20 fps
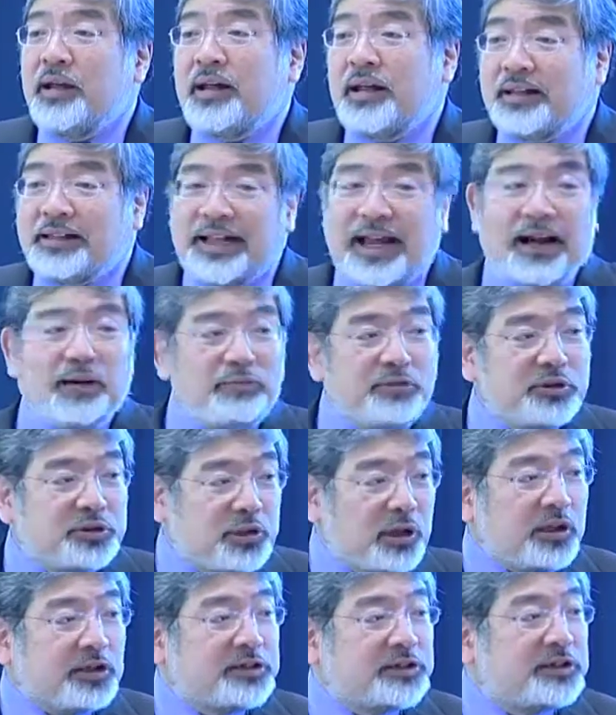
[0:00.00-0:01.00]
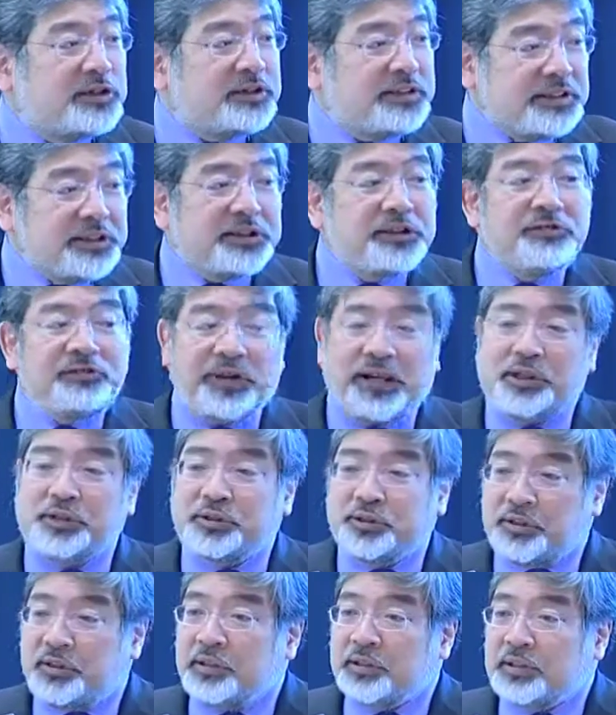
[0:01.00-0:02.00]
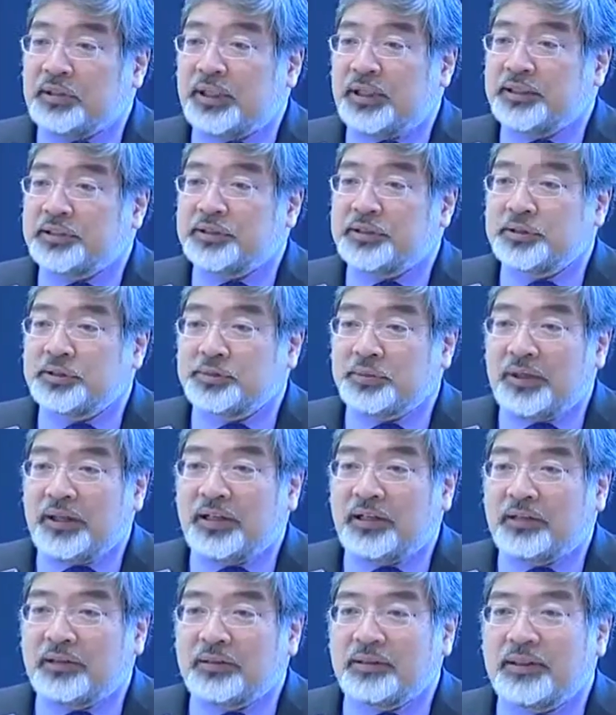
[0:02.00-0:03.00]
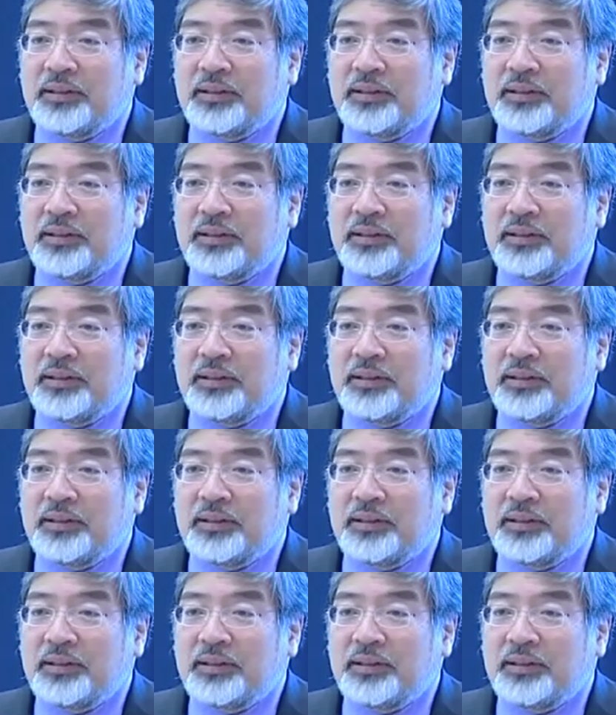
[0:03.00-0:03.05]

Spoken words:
And that results in disadvantage to their clients as well,